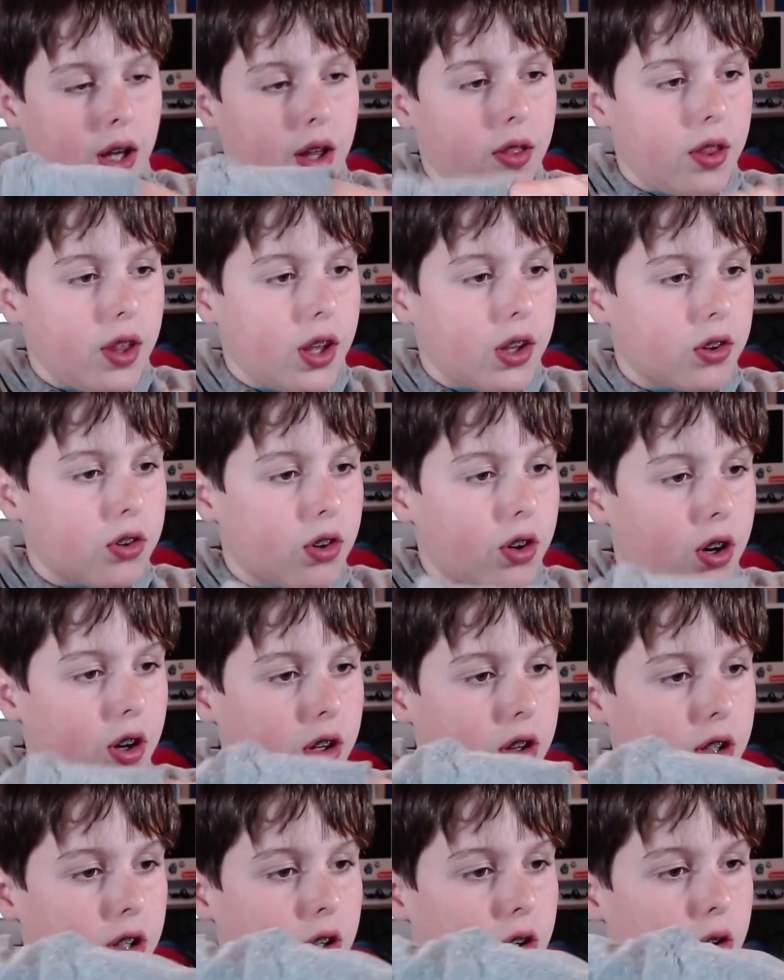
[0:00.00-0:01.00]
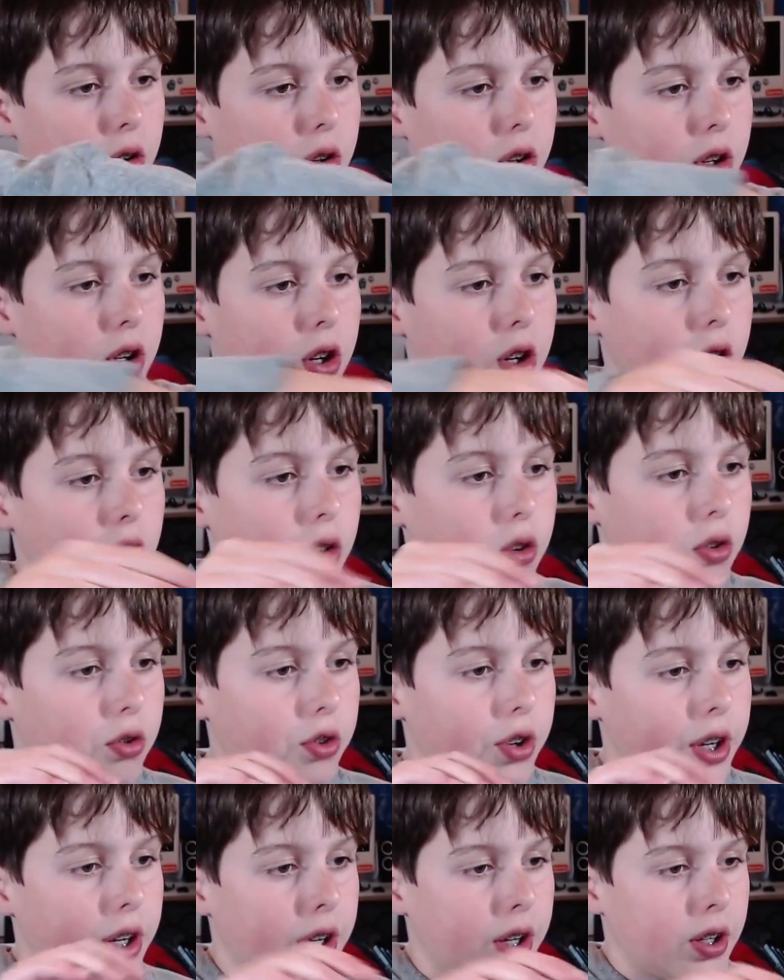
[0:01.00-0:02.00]
This little
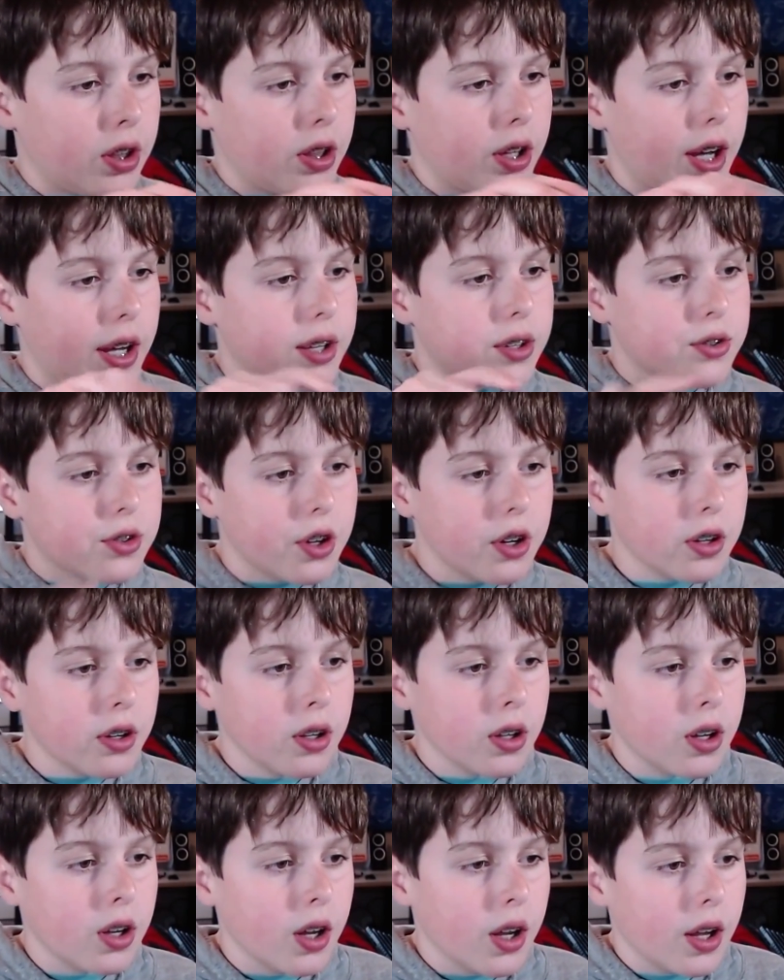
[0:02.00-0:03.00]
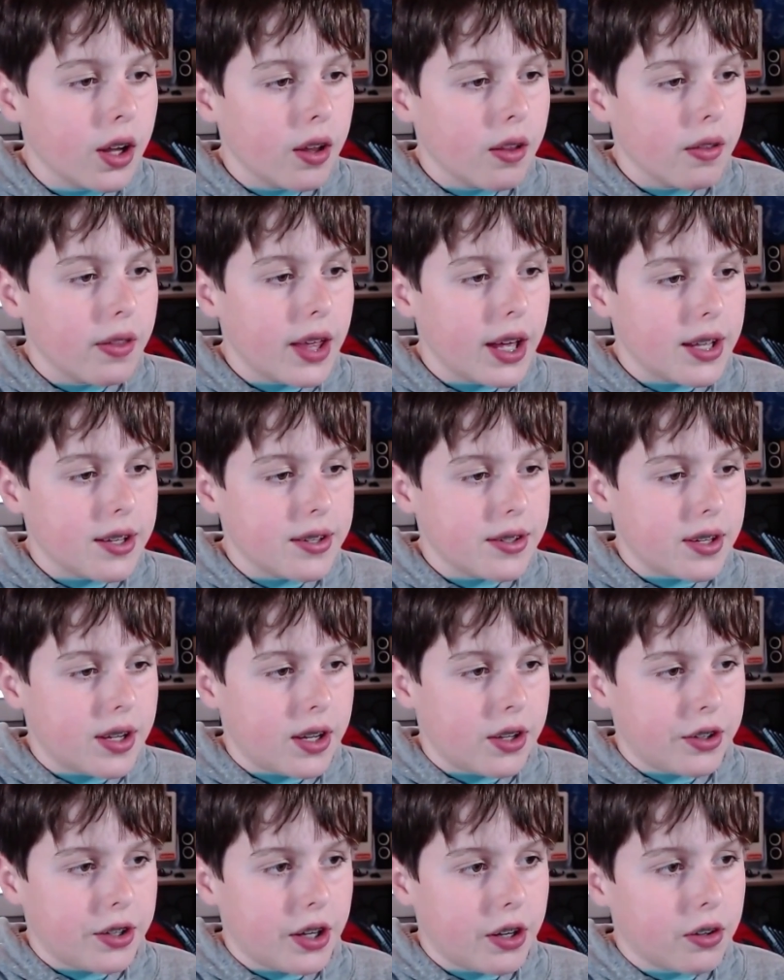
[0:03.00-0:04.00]
green light is on. That is the
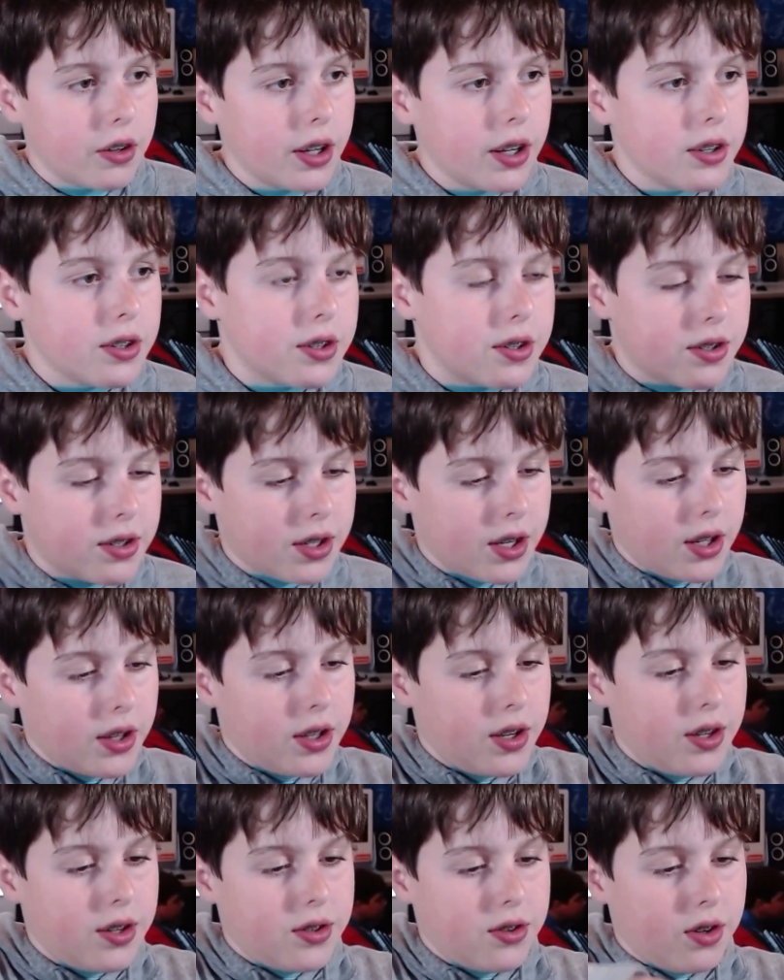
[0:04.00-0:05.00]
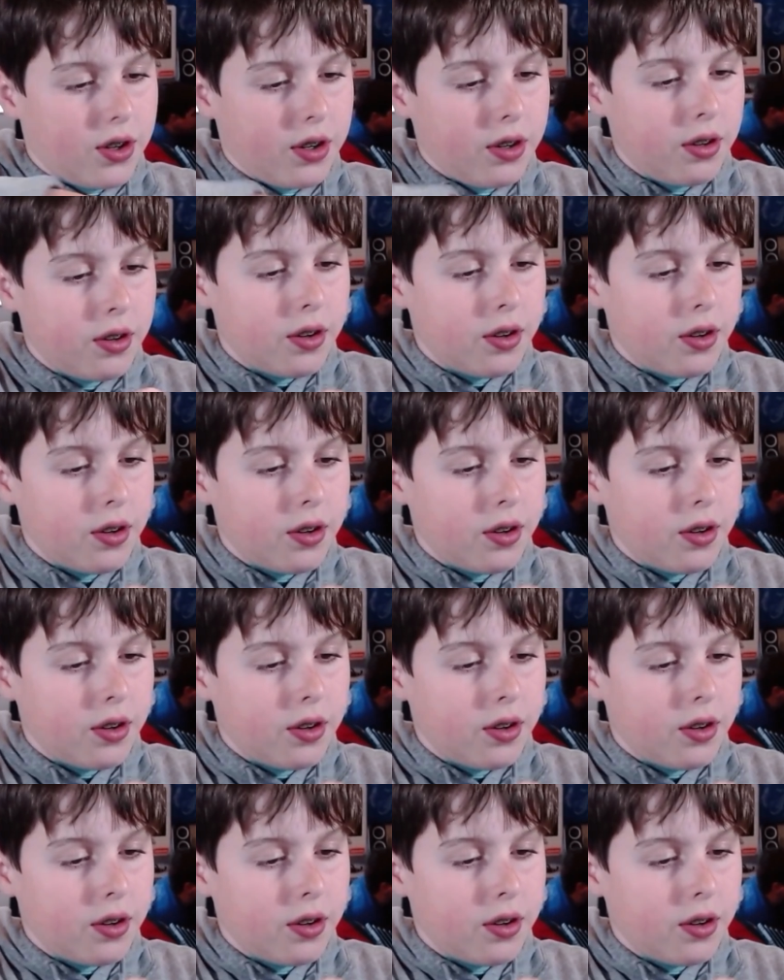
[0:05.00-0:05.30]
indicator light, just say that it is on.